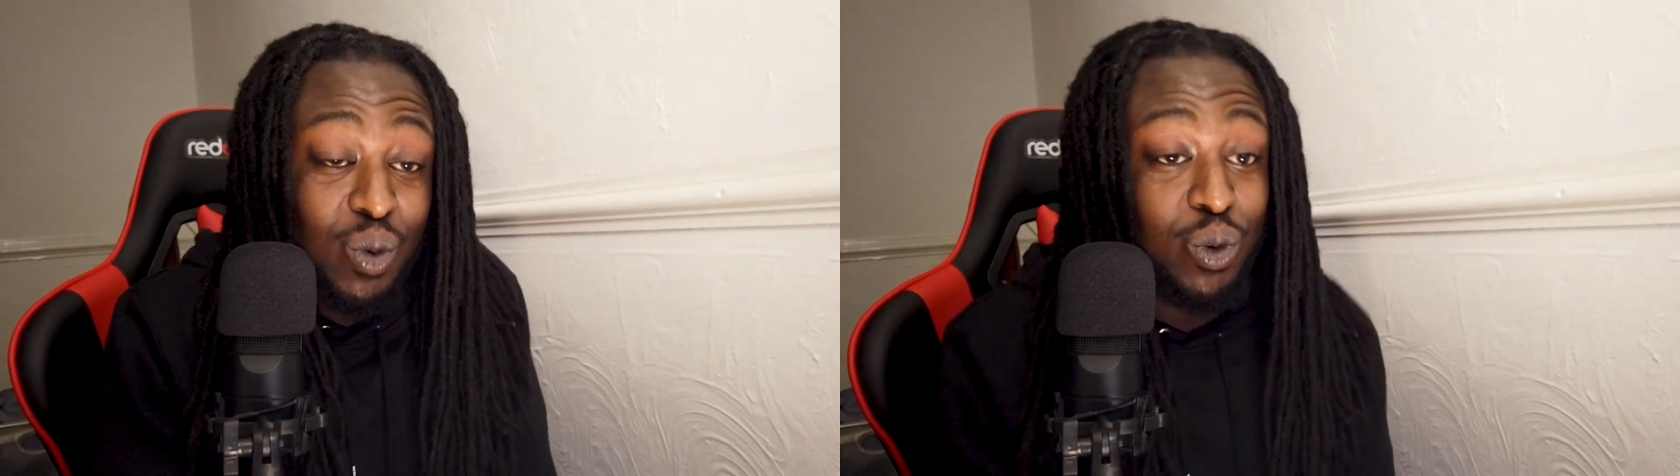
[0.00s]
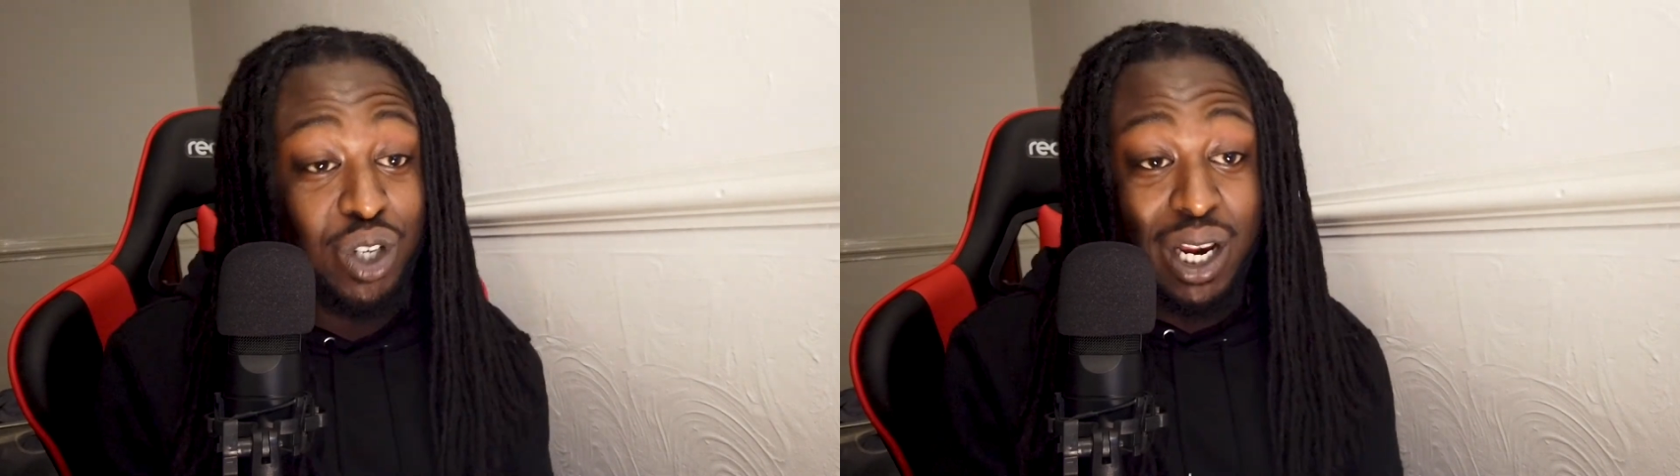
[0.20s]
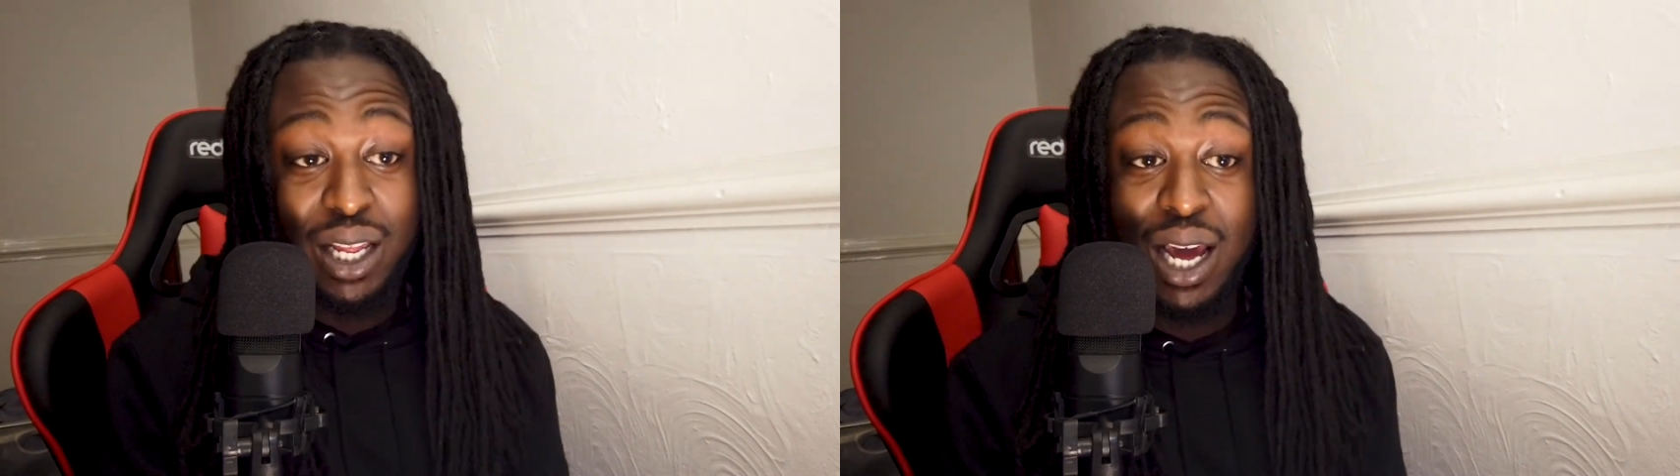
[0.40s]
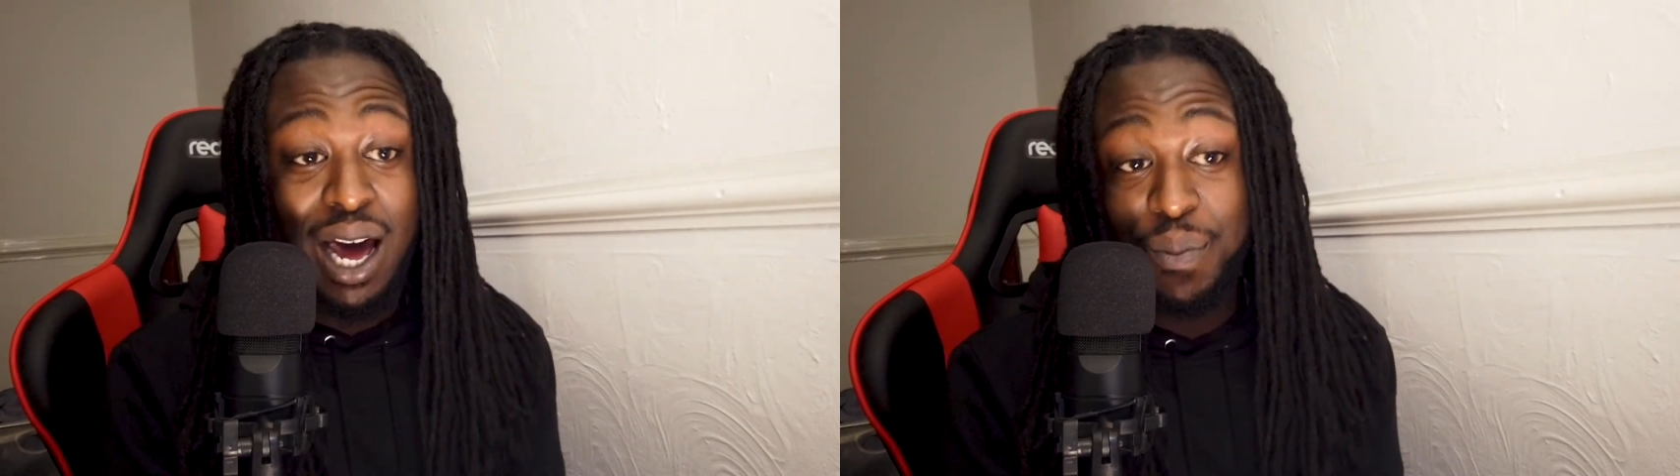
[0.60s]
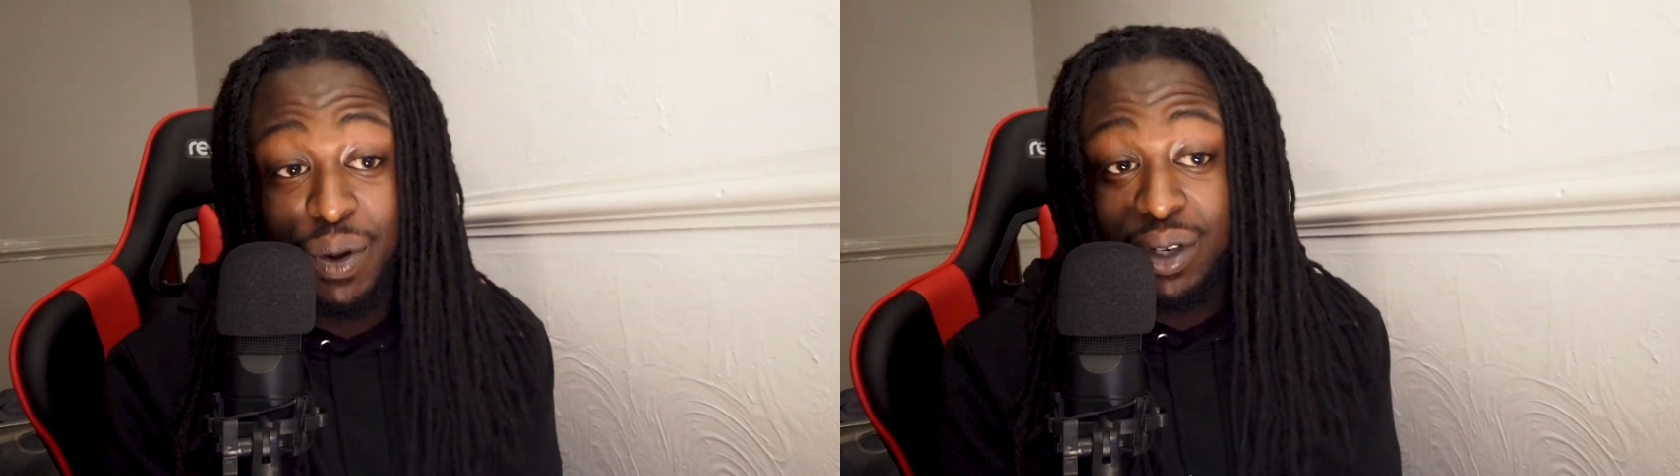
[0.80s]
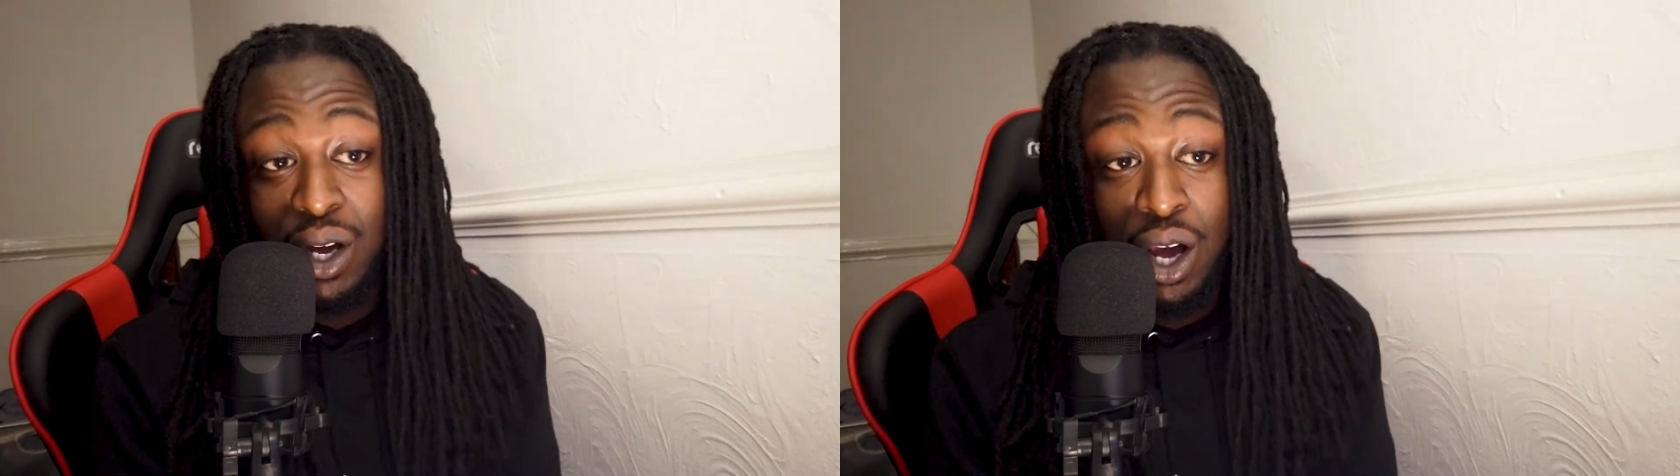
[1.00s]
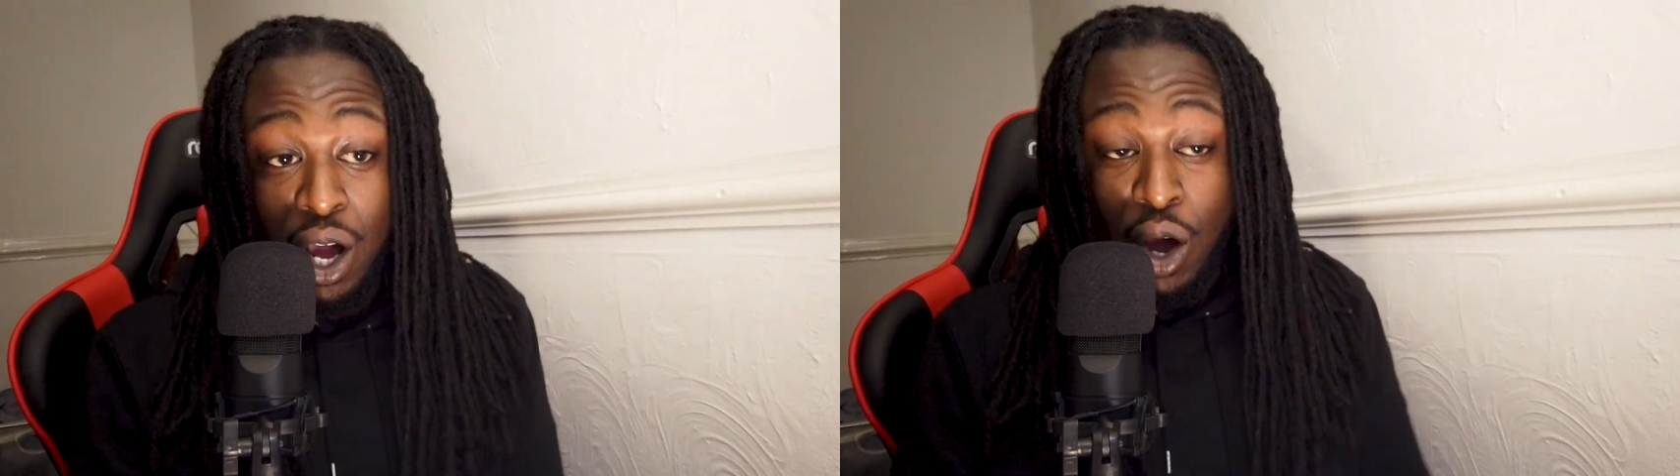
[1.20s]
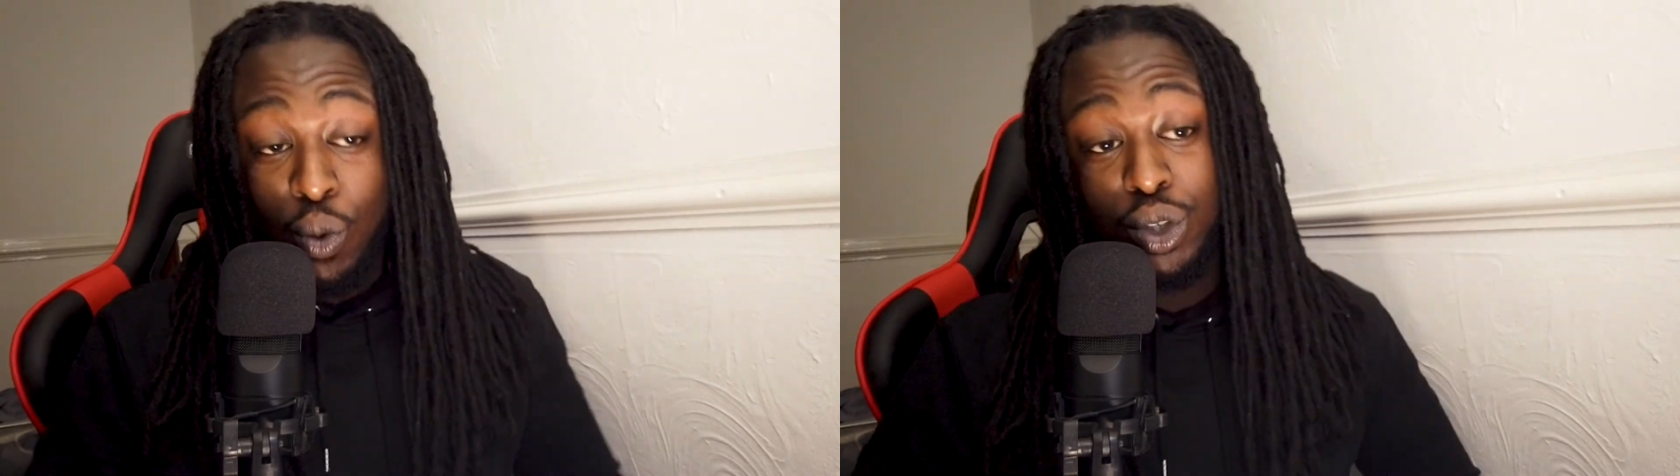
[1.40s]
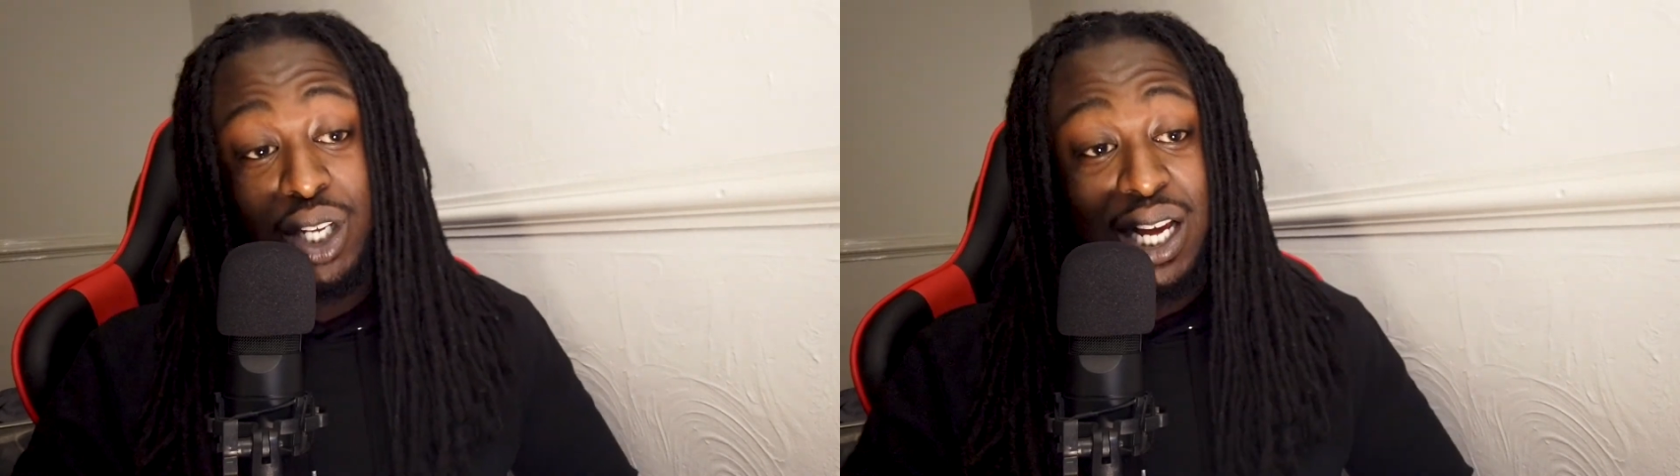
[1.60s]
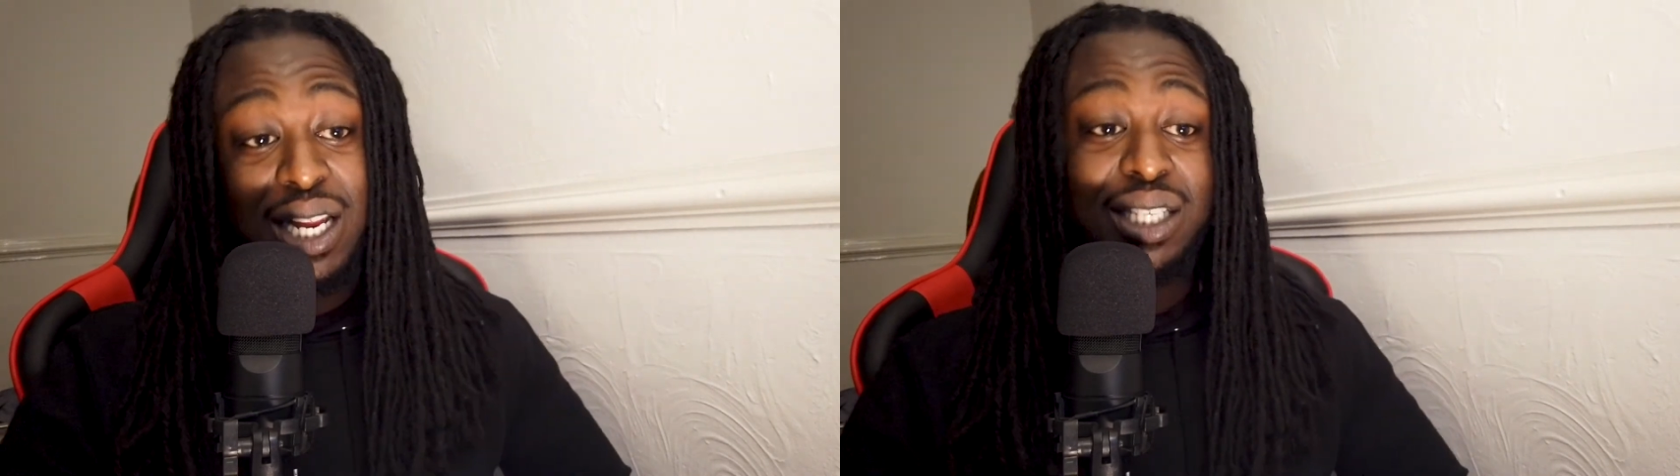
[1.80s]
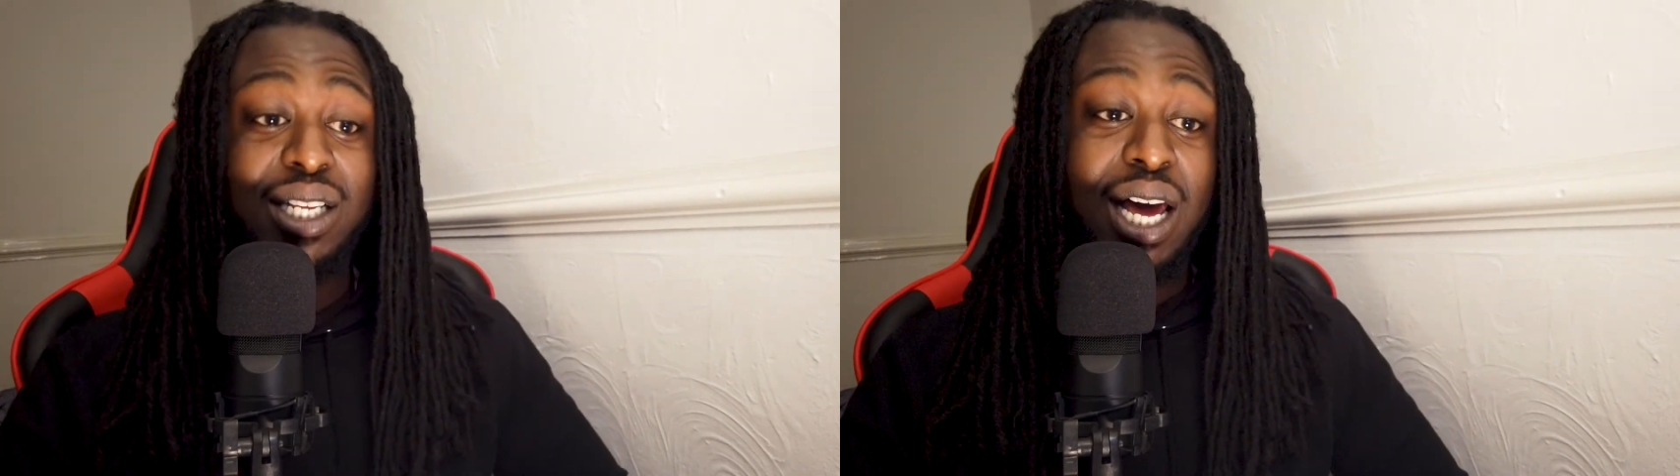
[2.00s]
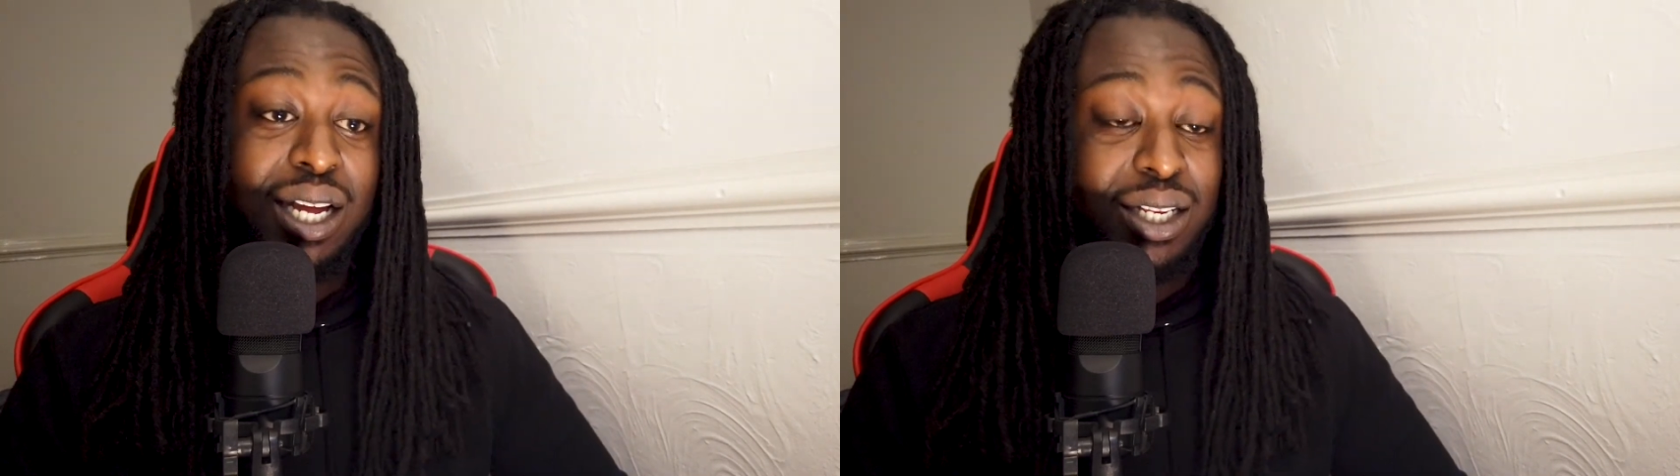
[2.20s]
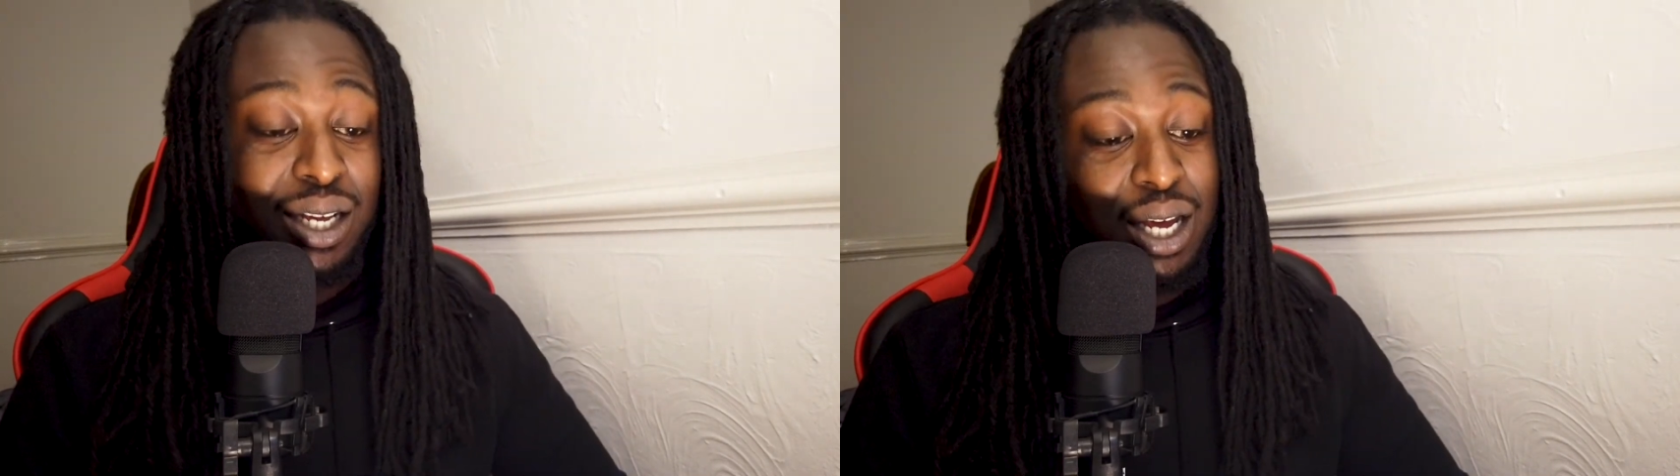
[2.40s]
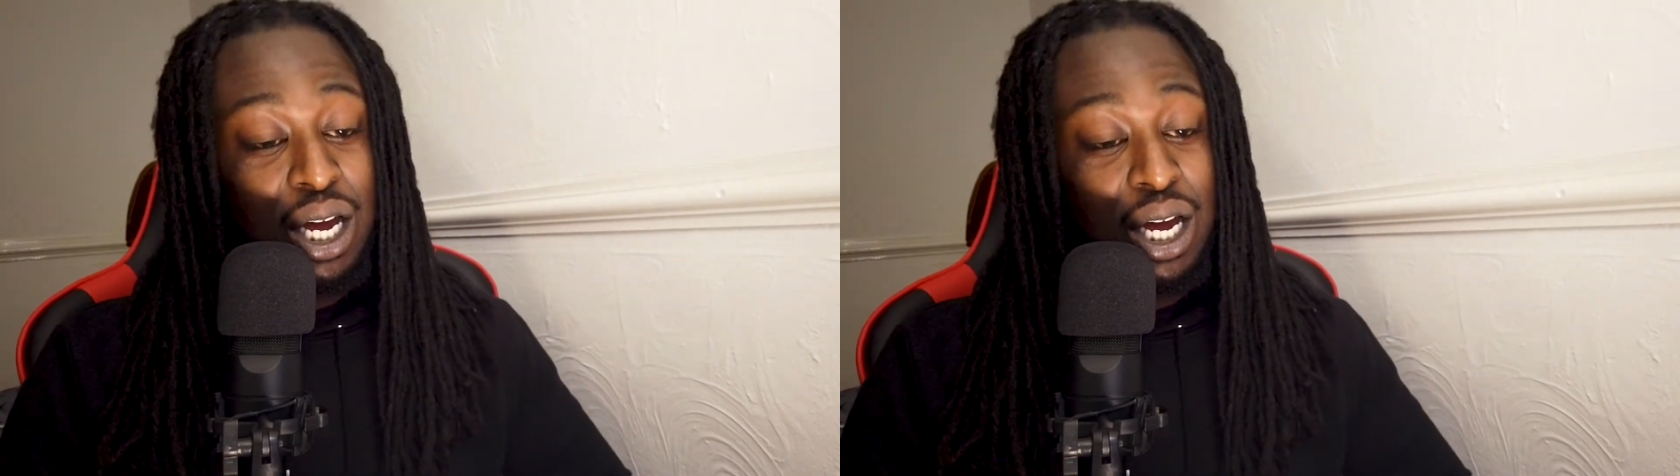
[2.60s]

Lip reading: Would you let that happen? Would you let that slide?